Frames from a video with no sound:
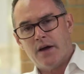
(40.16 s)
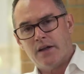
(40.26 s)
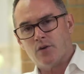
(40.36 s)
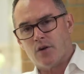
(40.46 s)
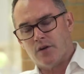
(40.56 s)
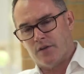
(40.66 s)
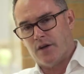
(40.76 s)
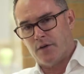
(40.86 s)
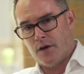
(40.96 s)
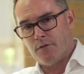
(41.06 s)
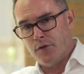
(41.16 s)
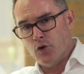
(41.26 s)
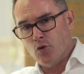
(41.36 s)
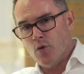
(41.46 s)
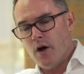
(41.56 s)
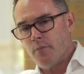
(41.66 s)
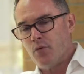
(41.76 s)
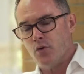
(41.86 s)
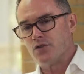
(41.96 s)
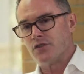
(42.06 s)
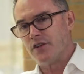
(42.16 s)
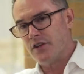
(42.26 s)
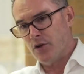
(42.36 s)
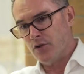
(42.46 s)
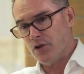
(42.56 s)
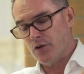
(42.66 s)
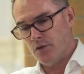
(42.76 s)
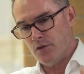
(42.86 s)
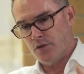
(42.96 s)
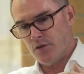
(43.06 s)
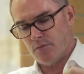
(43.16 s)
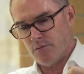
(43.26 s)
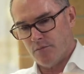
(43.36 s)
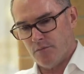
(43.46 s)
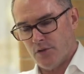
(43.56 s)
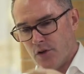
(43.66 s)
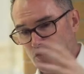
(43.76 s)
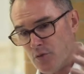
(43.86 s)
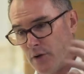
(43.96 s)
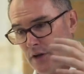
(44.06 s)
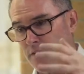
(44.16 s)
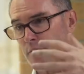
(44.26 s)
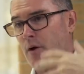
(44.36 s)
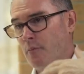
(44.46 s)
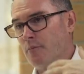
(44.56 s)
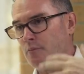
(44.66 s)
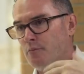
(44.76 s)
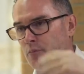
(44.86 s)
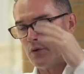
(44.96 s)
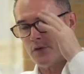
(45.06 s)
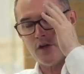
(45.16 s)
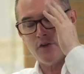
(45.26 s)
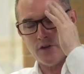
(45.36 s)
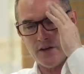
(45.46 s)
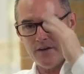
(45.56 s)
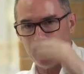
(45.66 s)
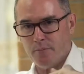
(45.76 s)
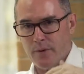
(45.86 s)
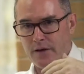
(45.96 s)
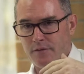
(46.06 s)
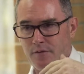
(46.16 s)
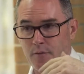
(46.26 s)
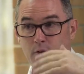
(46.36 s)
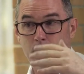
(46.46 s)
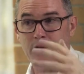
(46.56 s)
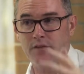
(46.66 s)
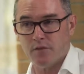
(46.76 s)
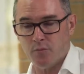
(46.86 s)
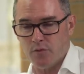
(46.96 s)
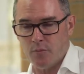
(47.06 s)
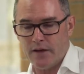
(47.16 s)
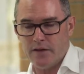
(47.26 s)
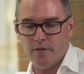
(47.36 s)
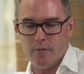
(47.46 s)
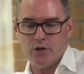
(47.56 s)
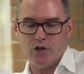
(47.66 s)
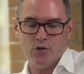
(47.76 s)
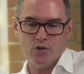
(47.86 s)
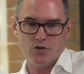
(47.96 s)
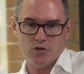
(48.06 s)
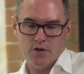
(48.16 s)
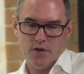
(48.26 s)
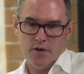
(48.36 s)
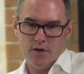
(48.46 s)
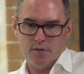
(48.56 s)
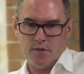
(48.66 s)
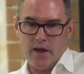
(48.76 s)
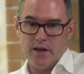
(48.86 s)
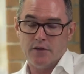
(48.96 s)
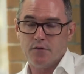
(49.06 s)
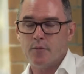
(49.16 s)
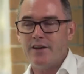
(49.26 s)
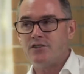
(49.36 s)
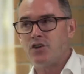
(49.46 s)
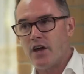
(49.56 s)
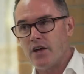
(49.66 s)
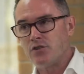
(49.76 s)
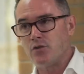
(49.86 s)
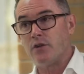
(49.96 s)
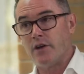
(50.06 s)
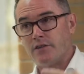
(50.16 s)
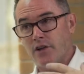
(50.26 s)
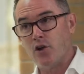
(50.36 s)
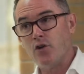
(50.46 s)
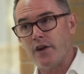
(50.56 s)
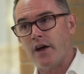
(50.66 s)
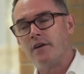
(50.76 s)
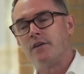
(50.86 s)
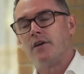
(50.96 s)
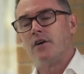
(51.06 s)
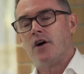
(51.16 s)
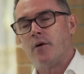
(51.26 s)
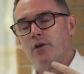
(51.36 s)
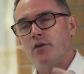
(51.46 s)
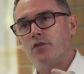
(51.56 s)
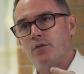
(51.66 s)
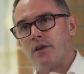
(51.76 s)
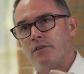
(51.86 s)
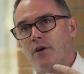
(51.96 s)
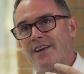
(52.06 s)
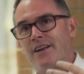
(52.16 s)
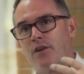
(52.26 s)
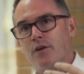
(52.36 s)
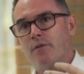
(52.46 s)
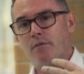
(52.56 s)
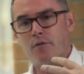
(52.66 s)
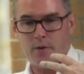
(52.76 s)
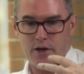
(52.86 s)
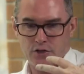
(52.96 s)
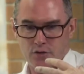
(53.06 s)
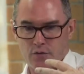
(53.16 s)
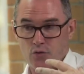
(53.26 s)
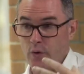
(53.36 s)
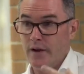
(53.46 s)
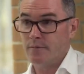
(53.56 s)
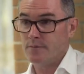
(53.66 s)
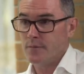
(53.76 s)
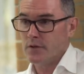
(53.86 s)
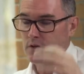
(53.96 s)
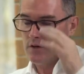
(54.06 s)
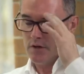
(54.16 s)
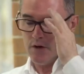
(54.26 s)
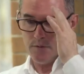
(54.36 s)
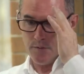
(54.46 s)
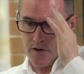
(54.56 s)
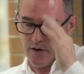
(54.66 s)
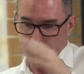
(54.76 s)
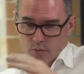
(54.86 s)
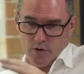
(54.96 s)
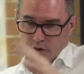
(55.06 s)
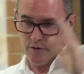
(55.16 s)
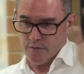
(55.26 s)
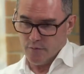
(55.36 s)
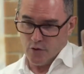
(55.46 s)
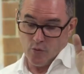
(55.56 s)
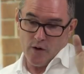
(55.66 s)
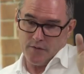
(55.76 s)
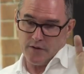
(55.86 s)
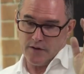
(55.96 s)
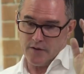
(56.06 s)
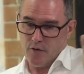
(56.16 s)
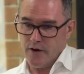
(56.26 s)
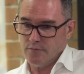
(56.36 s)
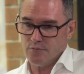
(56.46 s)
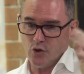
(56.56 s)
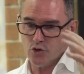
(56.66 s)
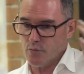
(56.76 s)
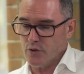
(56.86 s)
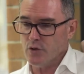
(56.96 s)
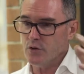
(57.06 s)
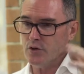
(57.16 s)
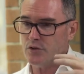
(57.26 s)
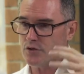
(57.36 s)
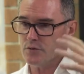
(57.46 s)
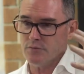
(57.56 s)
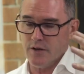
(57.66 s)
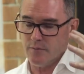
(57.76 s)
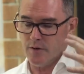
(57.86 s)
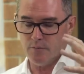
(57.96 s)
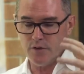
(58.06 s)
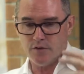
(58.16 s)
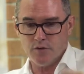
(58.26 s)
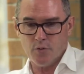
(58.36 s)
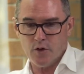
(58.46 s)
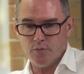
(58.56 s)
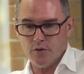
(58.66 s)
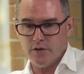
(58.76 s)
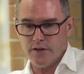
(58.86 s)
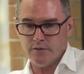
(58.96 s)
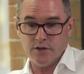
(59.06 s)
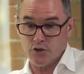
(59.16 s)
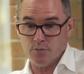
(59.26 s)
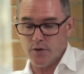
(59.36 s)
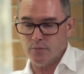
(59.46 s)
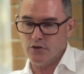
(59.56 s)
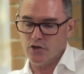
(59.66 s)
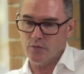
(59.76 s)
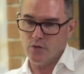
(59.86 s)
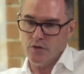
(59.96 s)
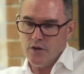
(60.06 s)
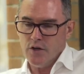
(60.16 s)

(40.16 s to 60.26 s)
Look, a few. I personally don't use social media for my persona, but from the business perspective, I'm a huge fan. And from an educational, as a learner, I'm a huge fan. So I get a lot of information off Twitter. Mm-hmm. I follow a lot of who I think are great entrepreneurs and business people and just people in general.